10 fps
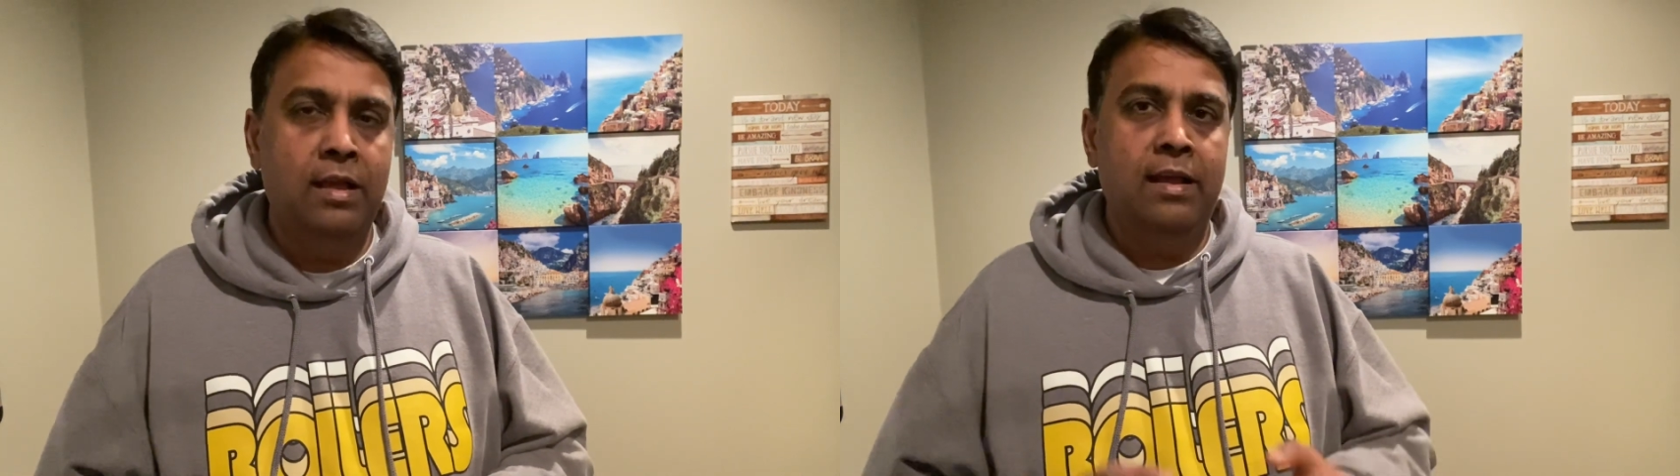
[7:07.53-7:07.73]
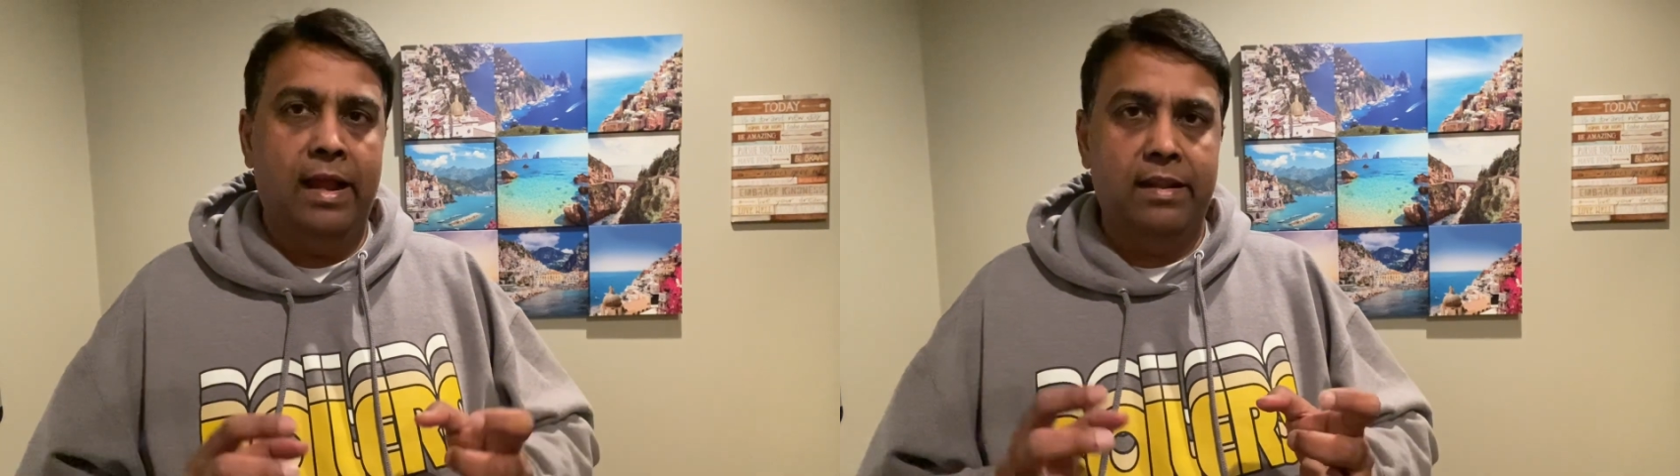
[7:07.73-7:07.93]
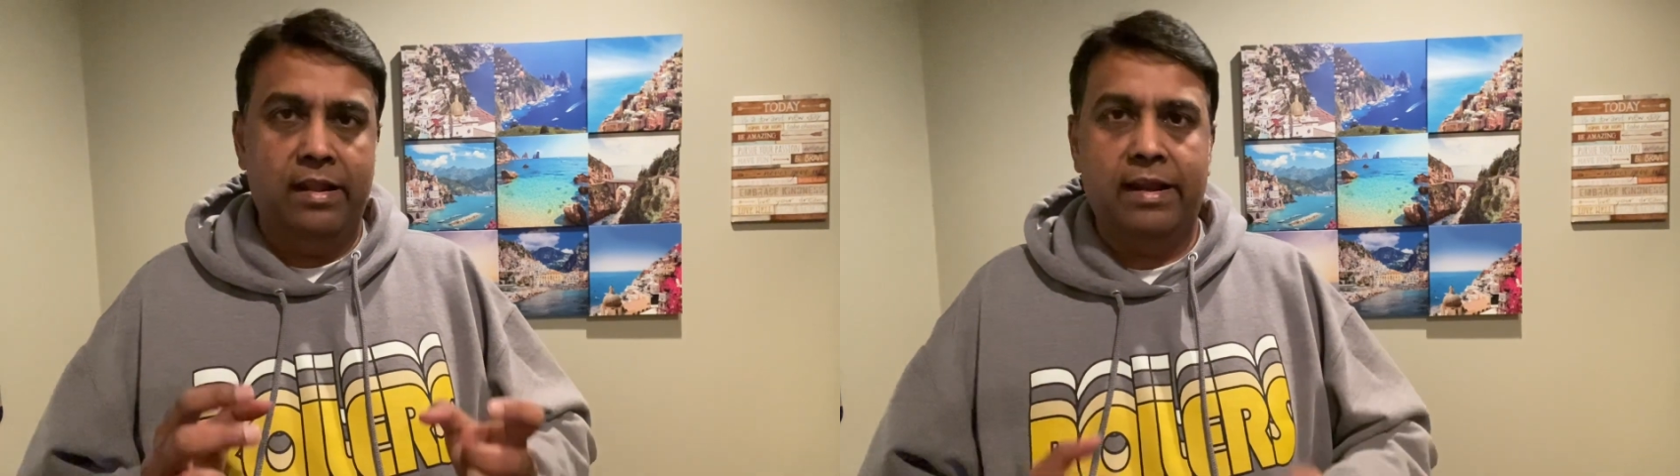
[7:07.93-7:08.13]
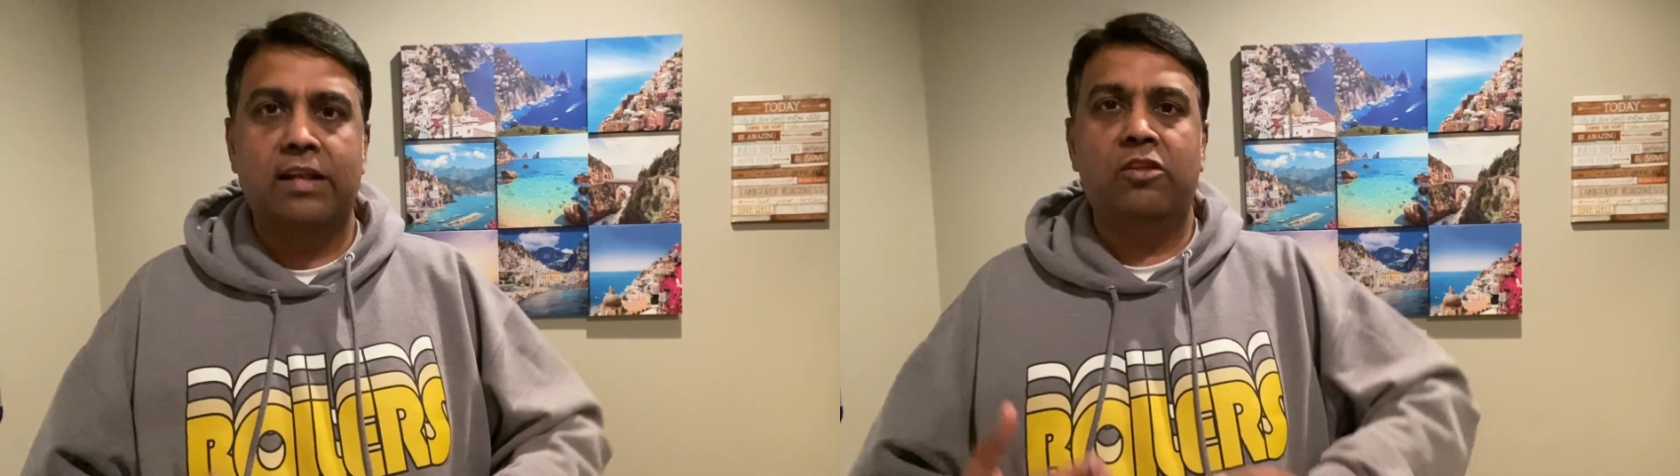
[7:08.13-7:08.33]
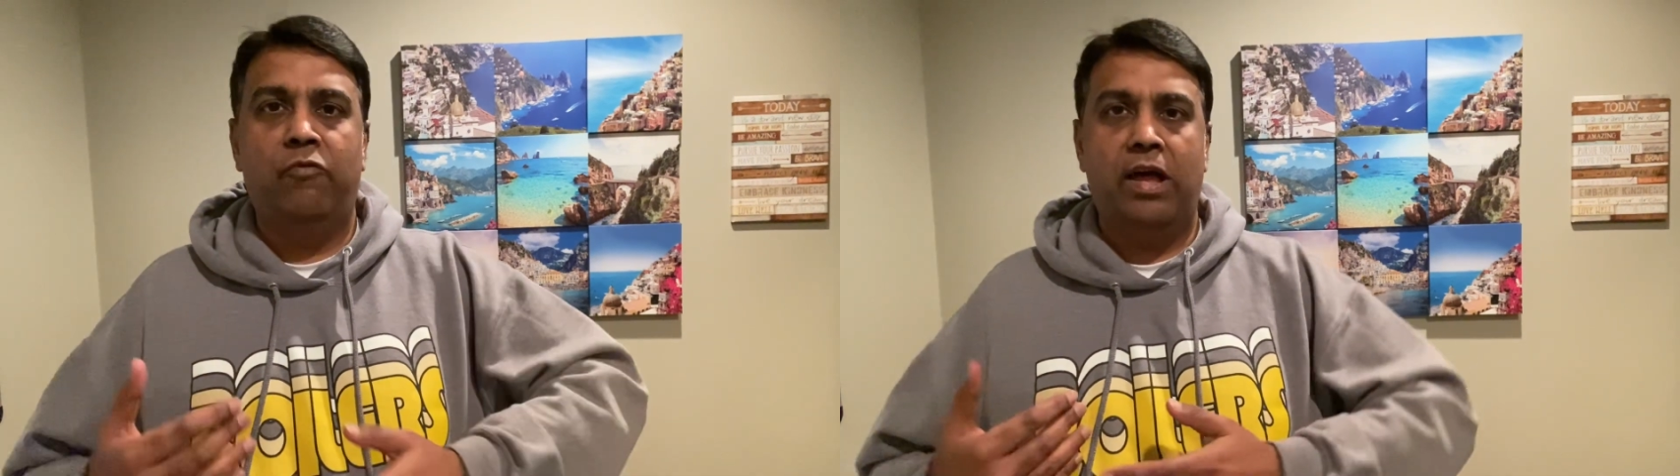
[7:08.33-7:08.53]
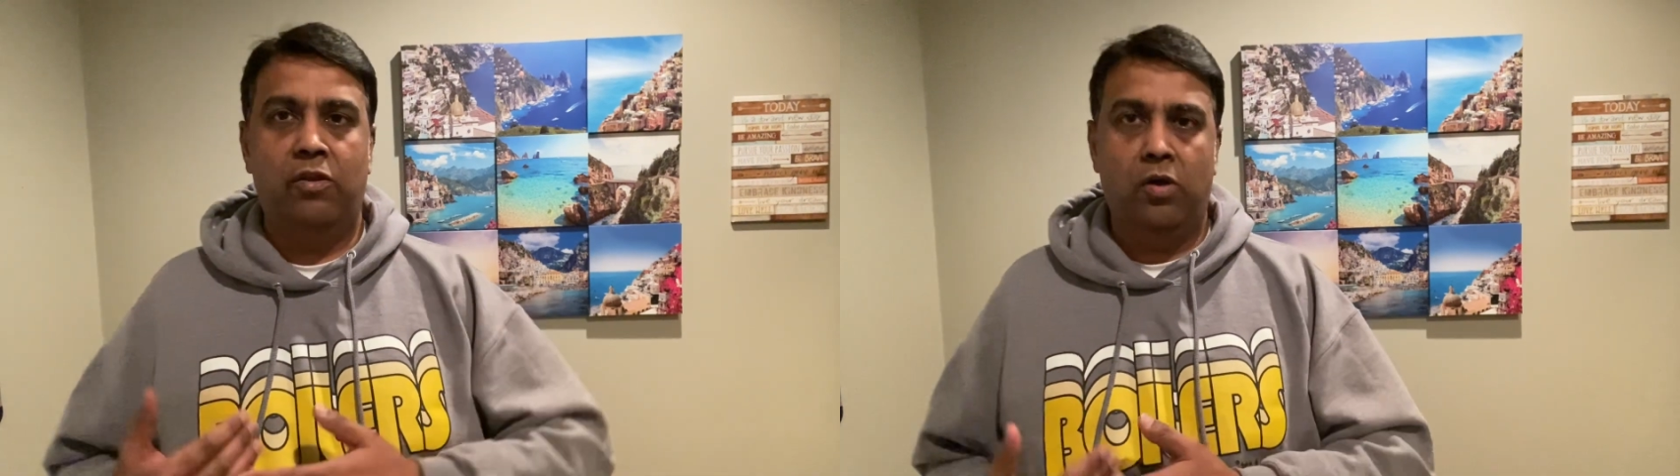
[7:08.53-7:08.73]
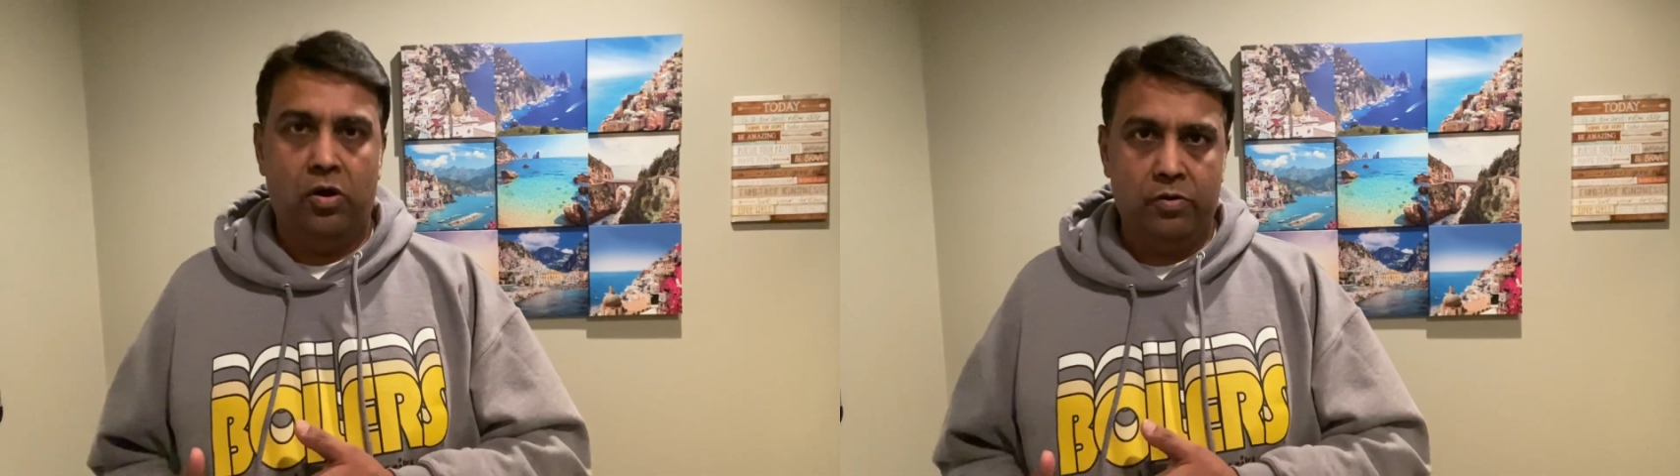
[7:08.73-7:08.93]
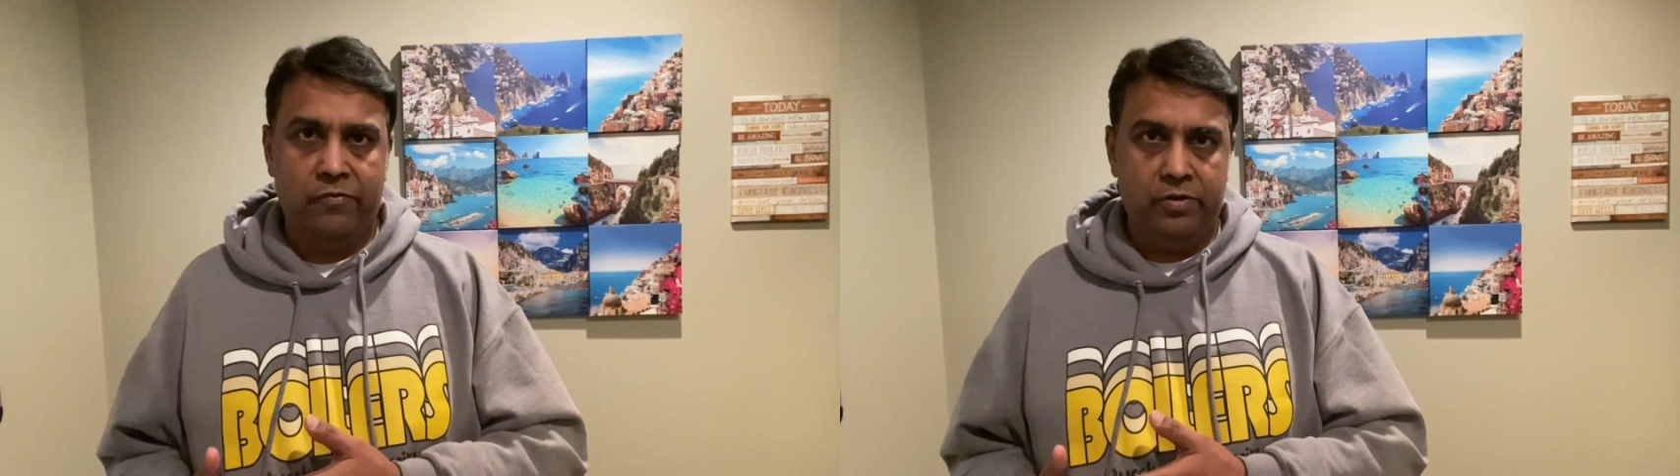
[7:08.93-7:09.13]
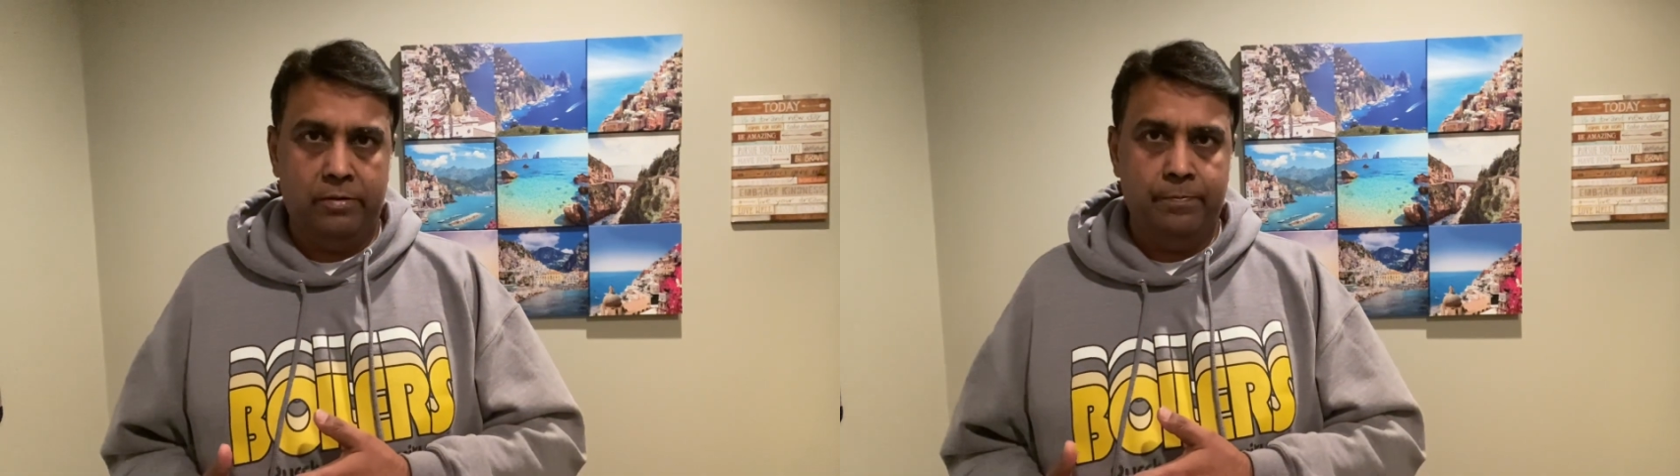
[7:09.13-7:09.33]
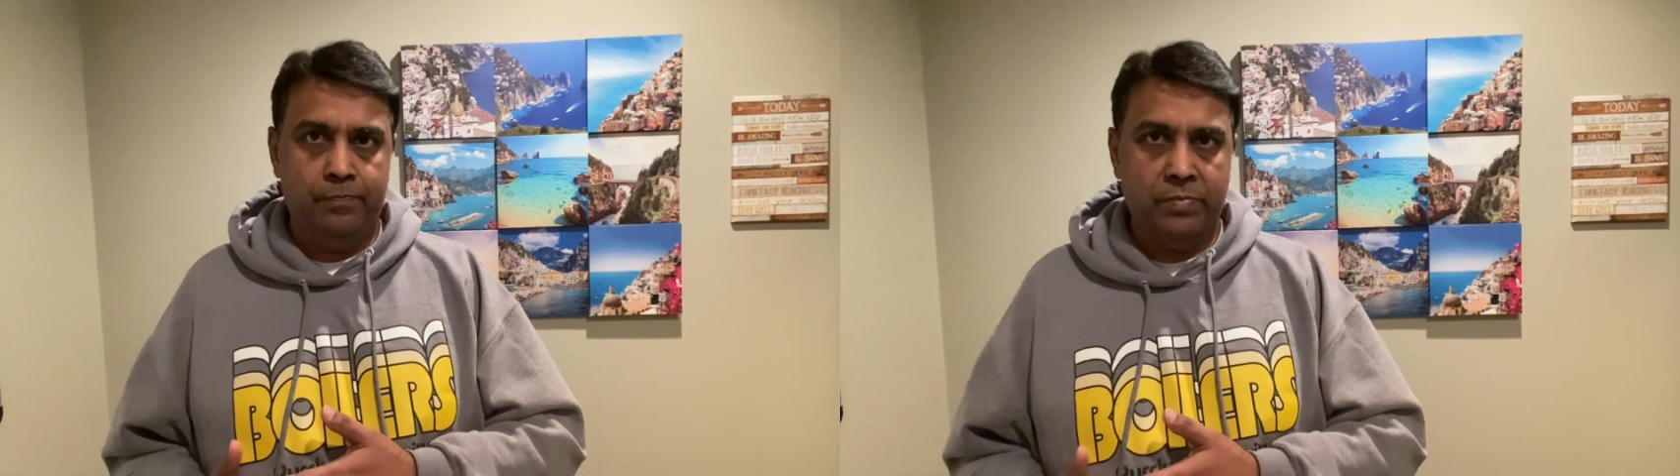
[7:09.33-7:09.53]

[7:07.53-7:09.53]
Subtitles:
and then get the value out of it.